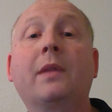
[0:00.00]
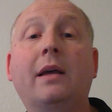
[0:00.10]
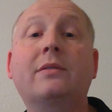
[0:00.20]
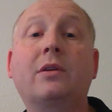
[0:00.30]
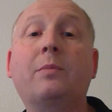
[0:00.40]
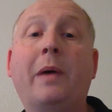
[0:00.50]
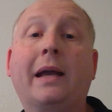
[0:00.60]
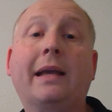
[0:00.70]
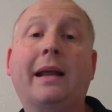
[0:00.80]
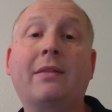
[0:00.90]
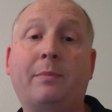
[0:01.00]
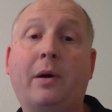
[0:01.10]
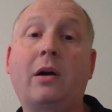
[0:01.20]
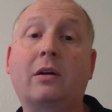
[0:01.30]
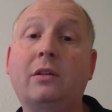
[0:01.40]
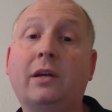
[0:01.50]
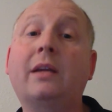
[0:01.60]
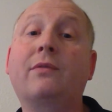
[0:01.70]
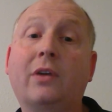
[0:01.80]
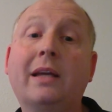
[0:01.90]
as they're pecking on the bark
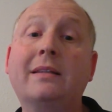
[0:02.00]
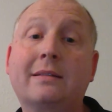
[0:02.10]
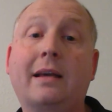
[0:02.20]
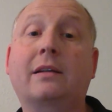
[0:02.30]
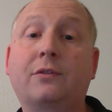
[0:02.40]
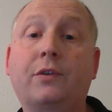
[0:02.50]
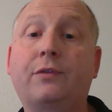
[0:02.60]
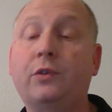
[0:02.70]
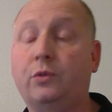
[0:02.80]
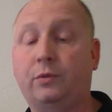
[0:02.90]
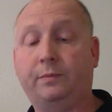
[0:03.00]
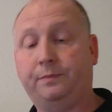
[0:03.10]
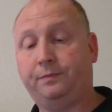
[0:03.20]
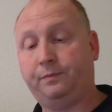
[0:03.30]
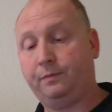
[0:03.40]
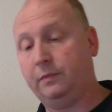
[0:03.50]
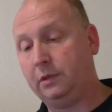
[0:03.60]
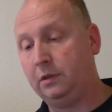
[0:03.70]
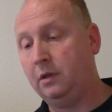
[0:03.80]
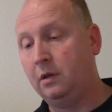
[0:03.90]
looking for insects for food.
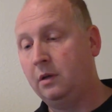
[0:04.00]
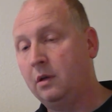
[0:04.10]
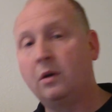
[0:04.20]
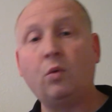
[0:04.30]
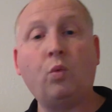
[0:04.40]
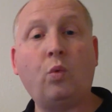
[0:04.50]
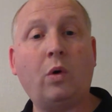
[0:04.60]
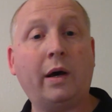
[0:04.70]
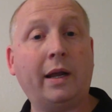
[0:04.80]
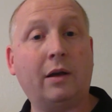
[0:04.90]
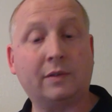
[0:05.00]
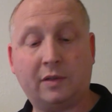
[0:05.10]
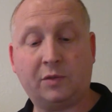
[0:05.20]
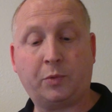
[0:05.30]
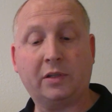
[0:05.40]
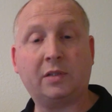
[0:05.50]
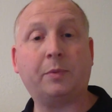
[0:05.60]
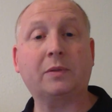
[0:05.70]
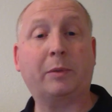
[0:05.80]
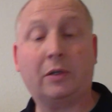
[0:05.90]
What else does
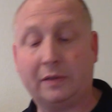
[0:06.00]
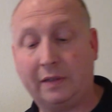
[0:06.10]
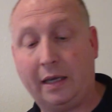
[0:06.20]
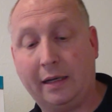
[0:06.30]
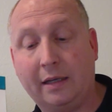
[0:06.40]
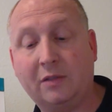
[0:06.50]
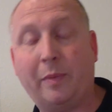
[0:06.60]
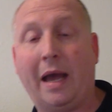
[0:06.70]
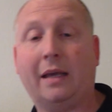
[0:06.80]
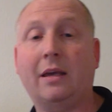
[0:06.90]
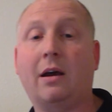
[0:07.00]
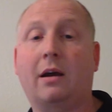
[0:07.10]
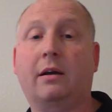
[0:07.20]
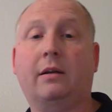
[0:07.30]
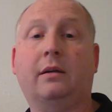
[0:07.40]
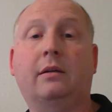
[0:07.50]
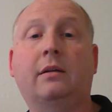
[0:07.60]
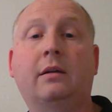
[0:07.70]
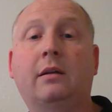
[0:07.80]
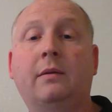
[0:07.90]
Principal Bill see in his backyard?
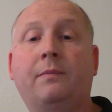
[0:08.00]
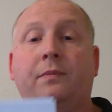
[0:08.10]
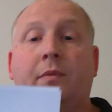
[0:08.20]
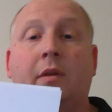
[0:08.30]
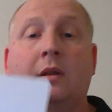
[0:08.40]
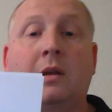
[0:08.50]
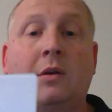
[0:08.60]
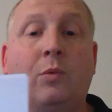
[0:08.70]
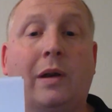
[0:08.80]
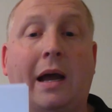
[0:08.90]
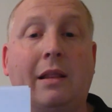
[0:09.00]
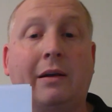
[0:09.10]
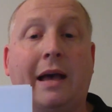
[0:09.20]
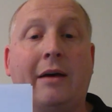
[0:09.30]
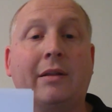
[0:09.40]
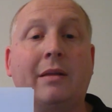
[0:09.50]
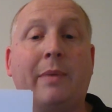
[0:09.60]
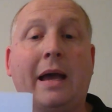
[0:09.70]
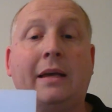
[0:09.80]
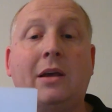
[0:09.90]
When I look out in the
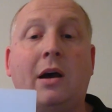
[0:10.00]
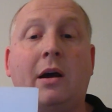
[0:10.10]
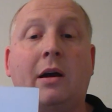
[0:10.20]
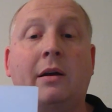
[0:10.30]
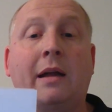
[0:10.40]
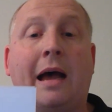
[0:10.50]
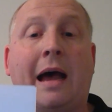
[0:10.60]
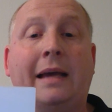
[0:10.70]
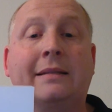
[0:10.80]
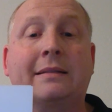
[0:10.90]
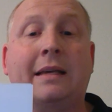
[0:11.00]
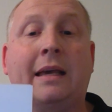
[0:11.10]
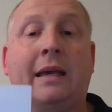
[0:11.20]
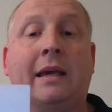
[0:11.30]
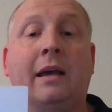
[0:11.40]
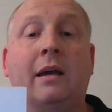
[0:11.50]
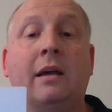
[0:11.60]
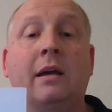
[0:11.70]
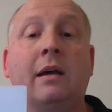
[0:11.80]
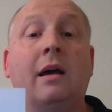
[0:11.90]
backyard, I see
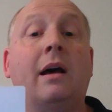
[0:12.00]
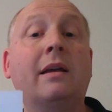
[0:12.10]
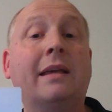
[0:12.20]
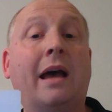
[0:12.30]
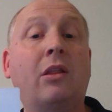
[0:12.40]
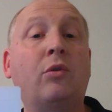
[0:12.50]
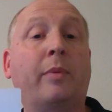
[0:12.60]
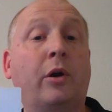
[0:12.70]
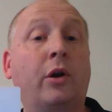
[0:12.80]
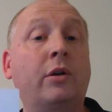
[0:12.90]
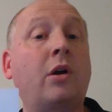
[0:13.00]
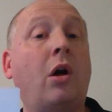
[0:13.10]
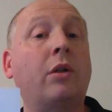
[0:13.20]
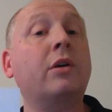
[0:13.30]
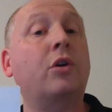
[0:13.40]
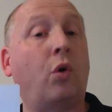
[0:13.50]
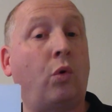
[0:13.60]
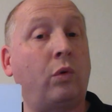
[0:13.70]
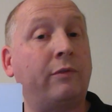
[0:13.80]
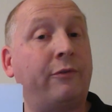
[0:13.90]
a yellow bird called a
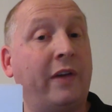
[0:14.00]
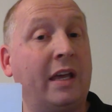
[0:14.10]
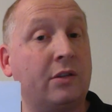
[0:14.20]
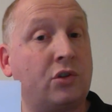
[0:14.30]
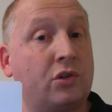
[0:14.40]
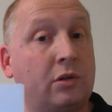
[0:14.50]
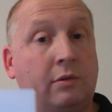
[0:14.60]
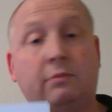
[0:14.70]
goldfinch.